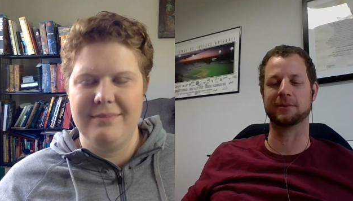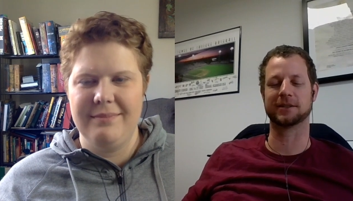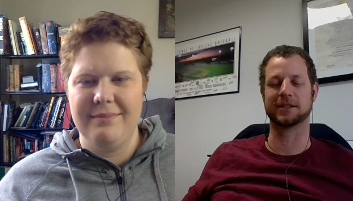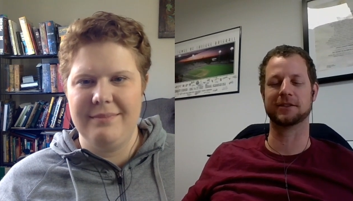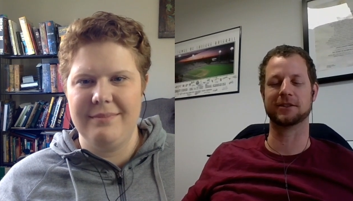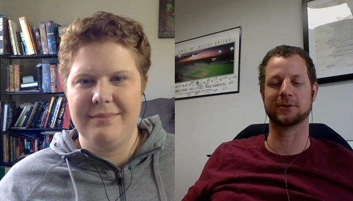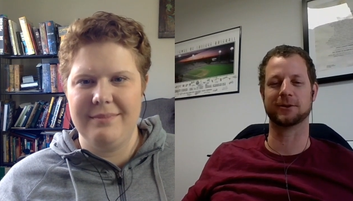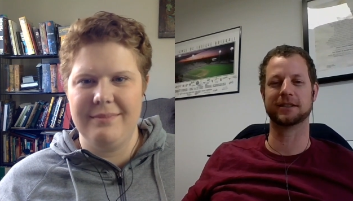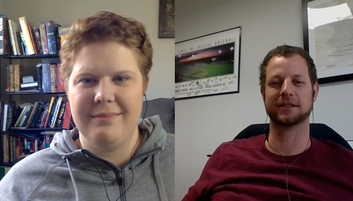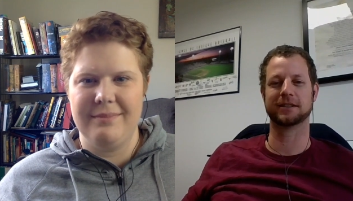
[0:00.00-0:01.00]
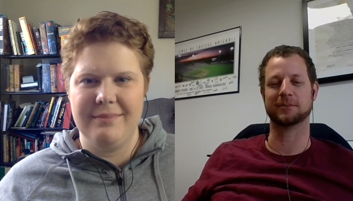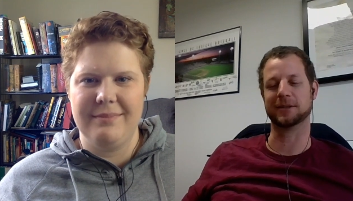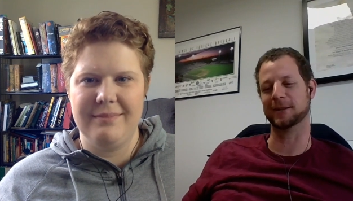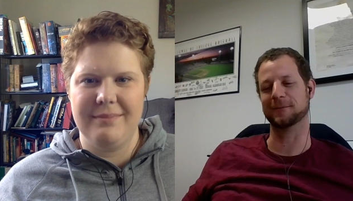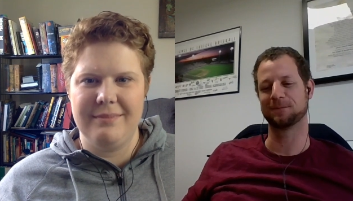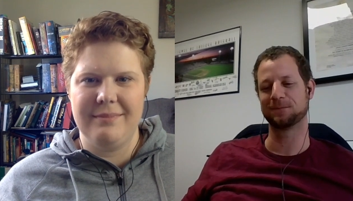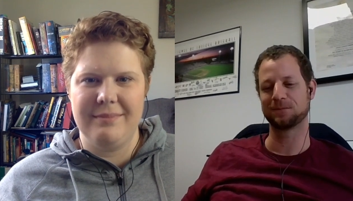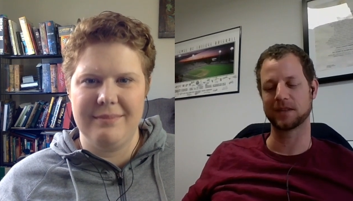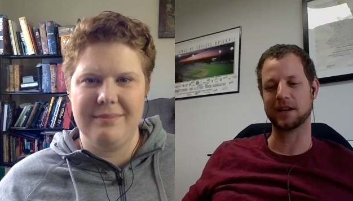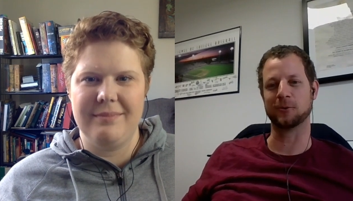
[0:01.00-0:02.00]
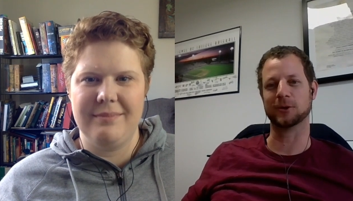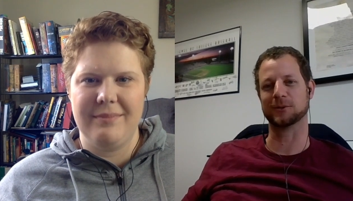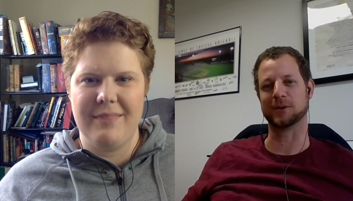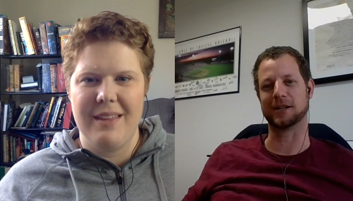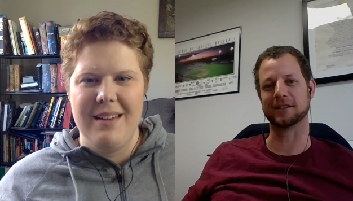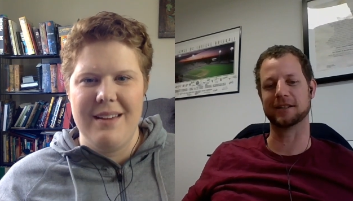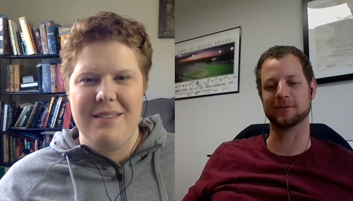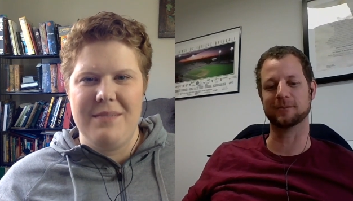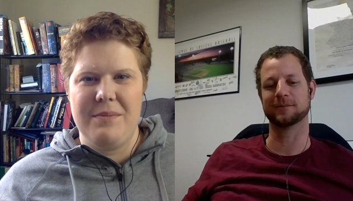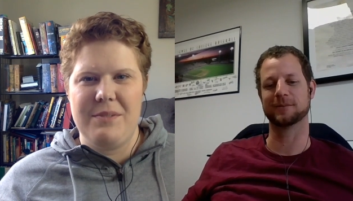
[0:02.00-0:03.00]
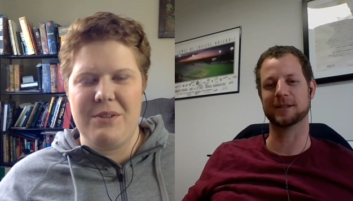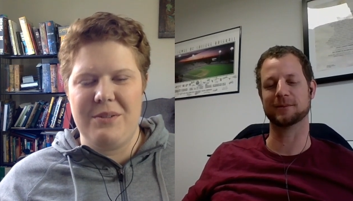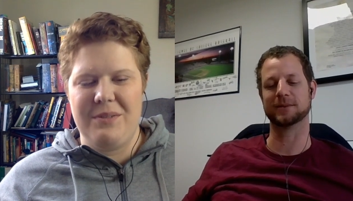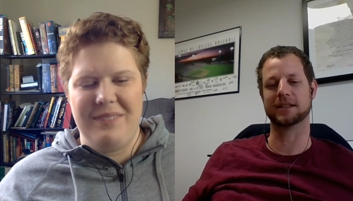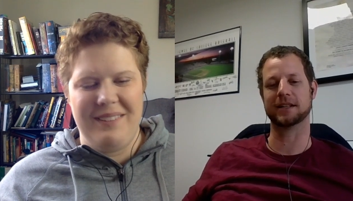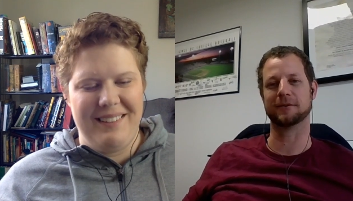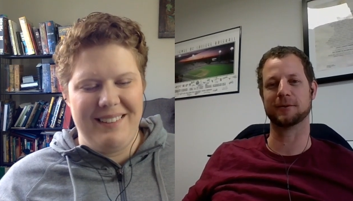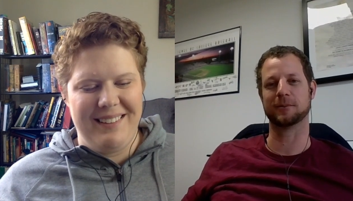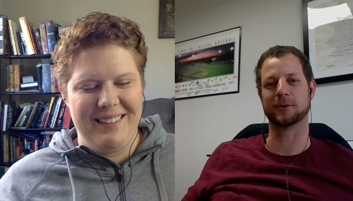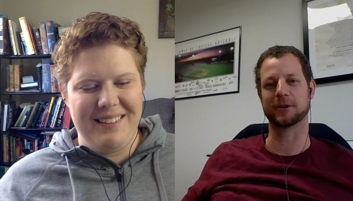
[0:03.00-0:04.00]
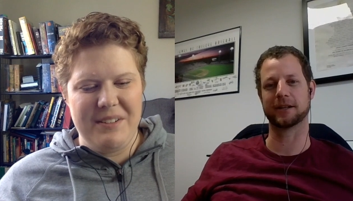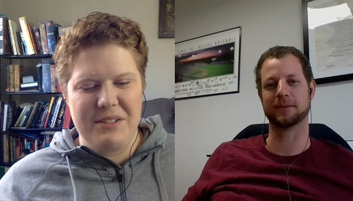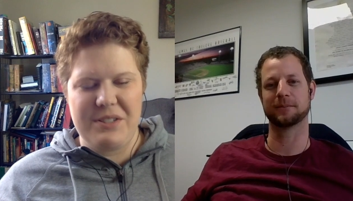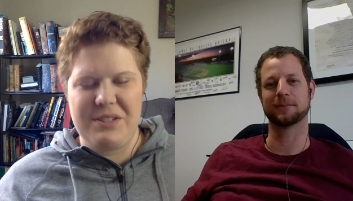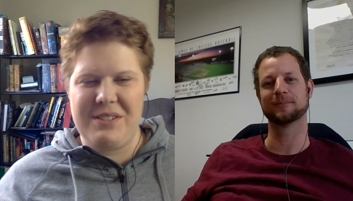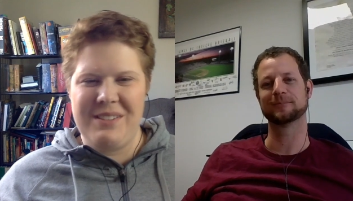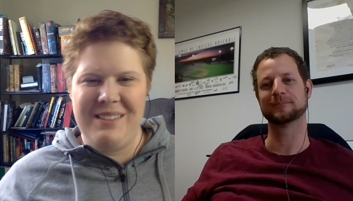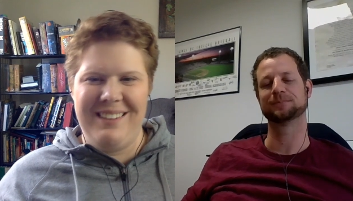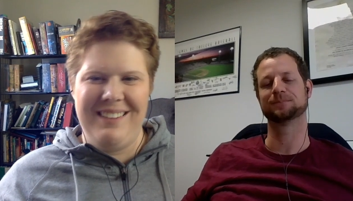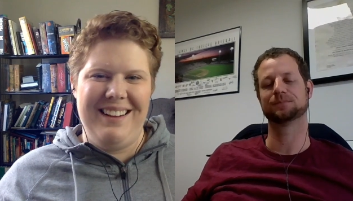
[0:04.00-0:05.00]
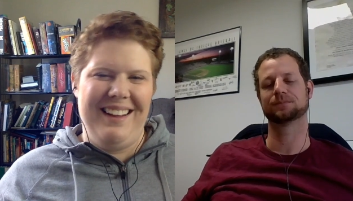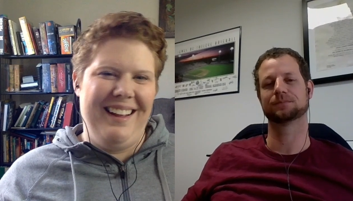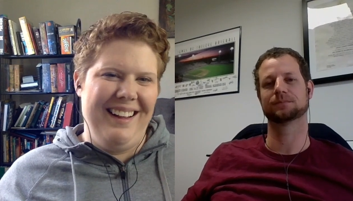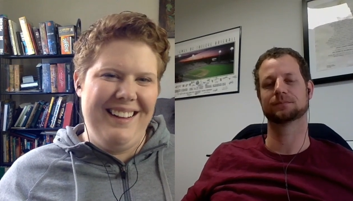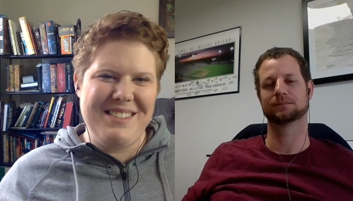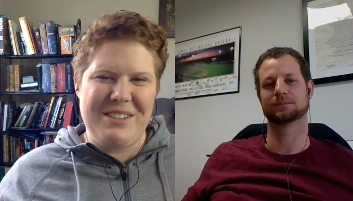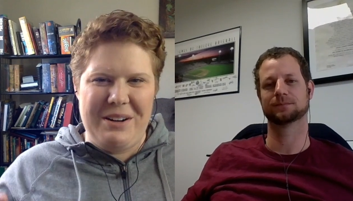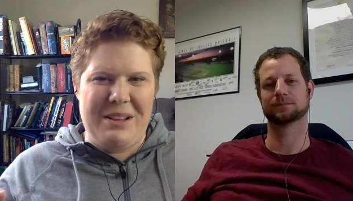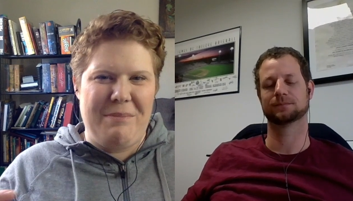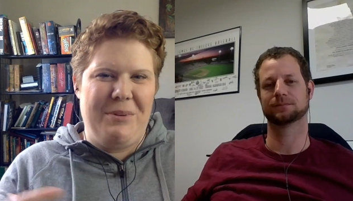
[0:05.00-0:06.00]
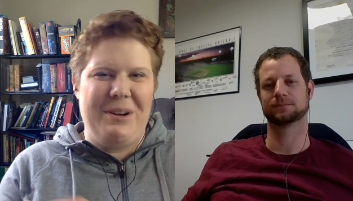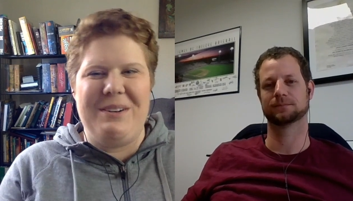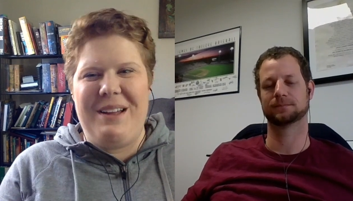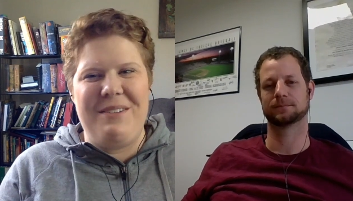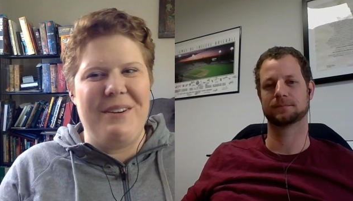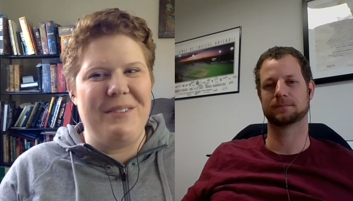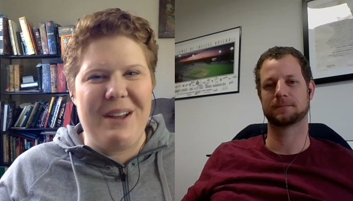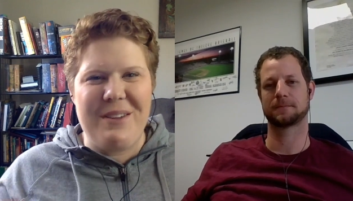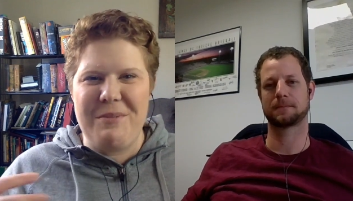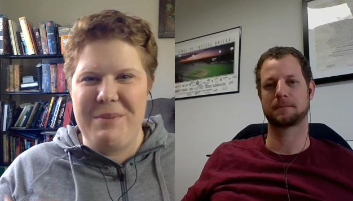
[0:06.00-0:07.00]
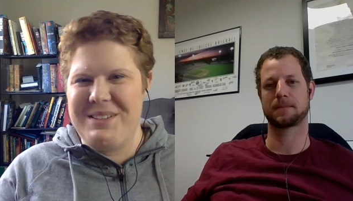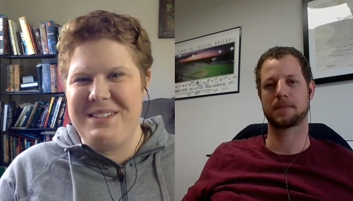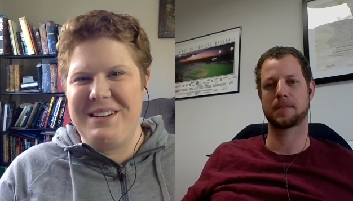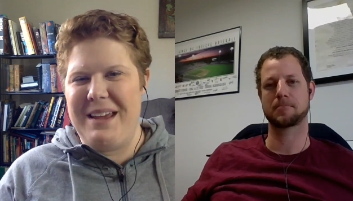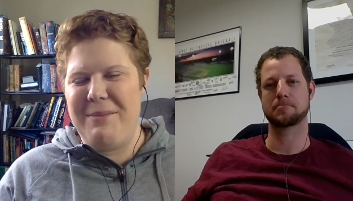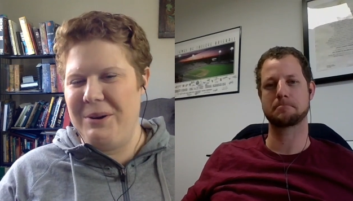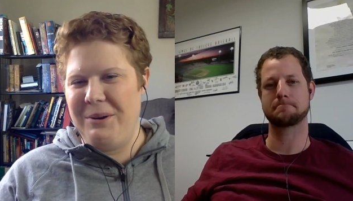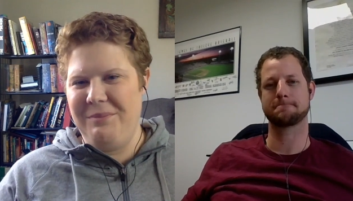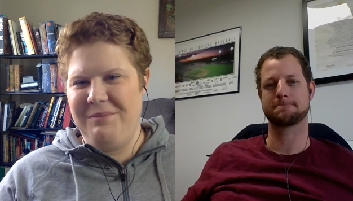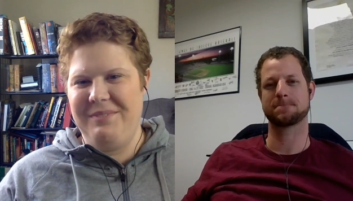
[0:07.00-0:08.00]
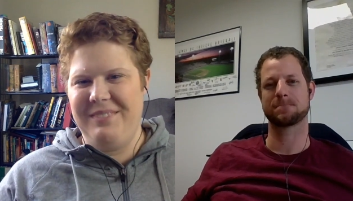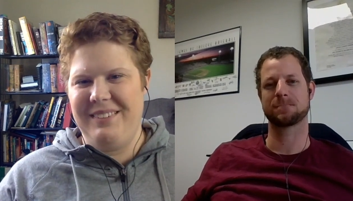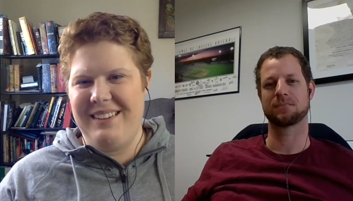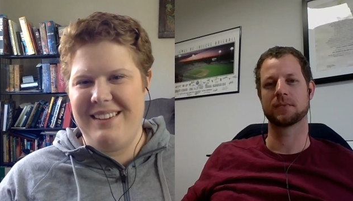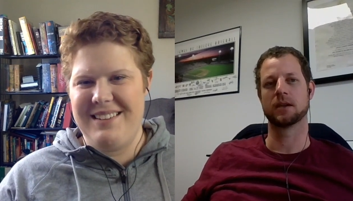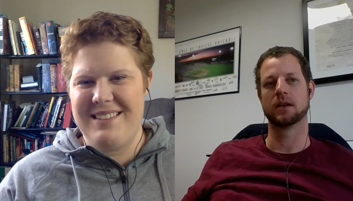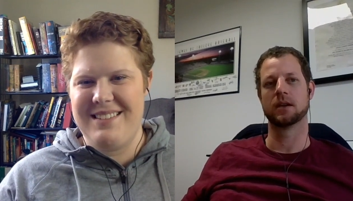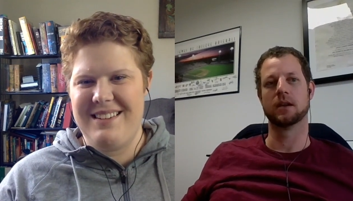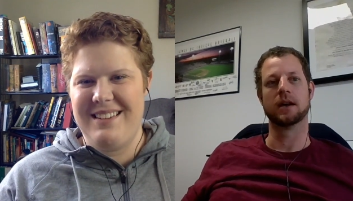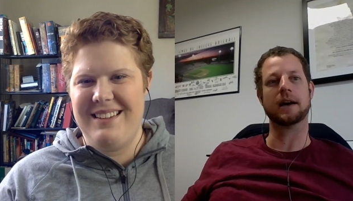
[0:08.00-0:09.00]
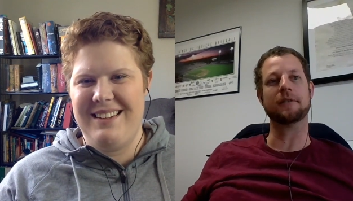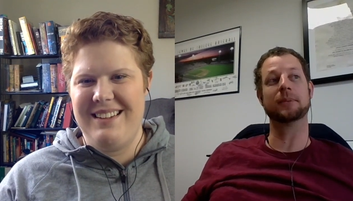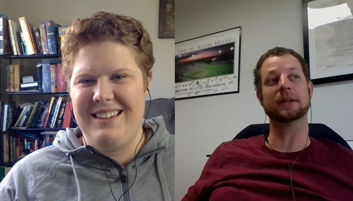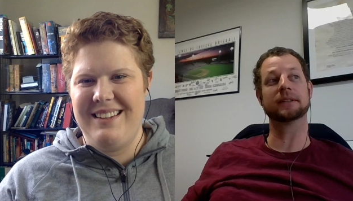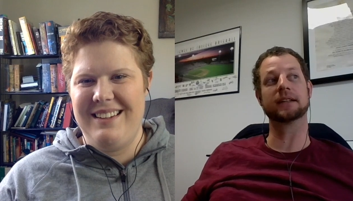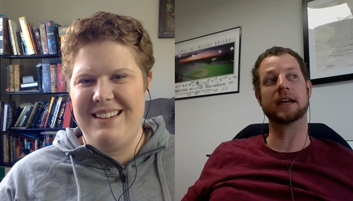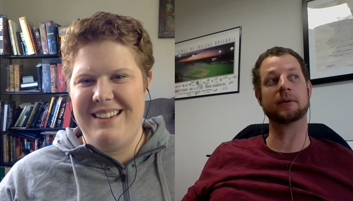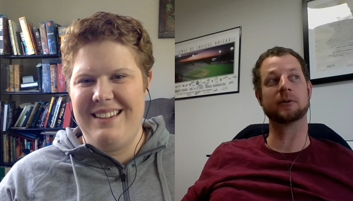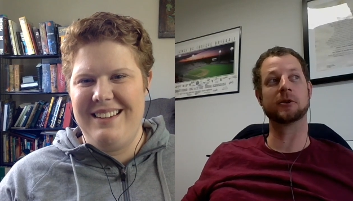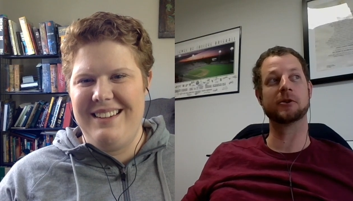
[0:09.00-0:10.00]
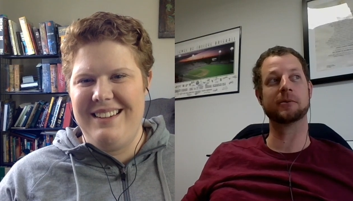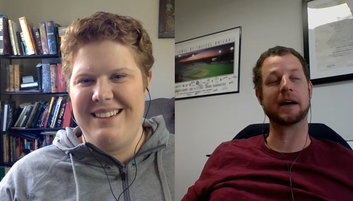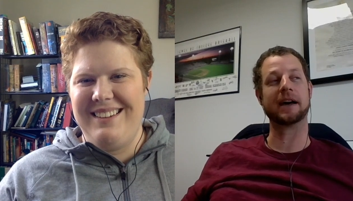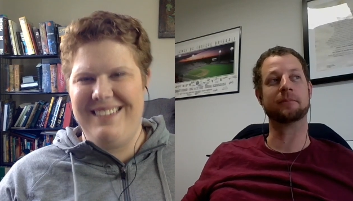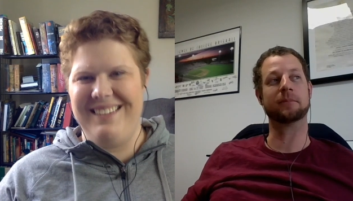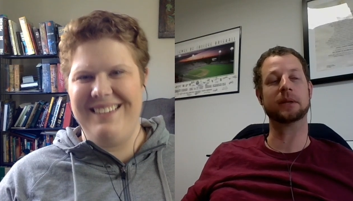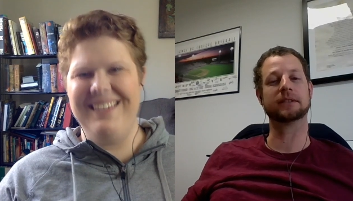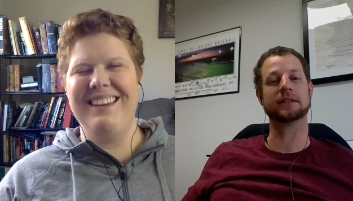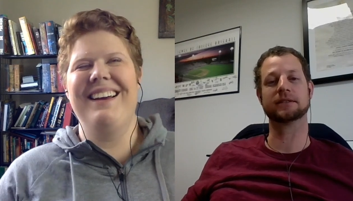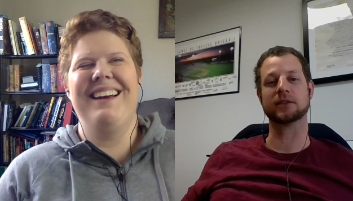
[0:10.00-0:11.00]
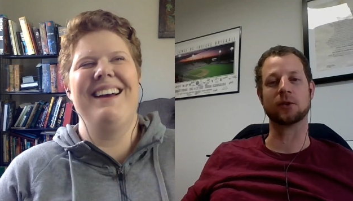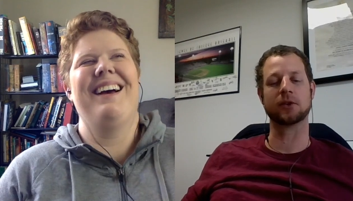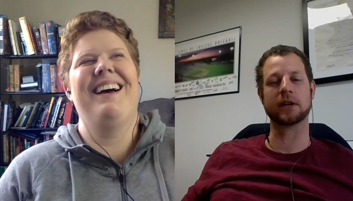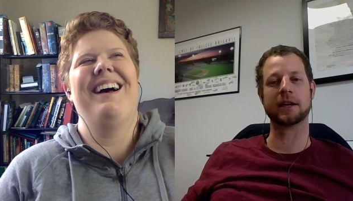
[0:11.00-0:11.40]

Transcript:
Speaker 1: games given the choice, but every once in a while I get them, so, them sitting down for a board game. So
Speaker 2: you're at the point in your life now where you have a built-in gaming group.
Speaker 1: I have a built-in gaming group. I have built-in solo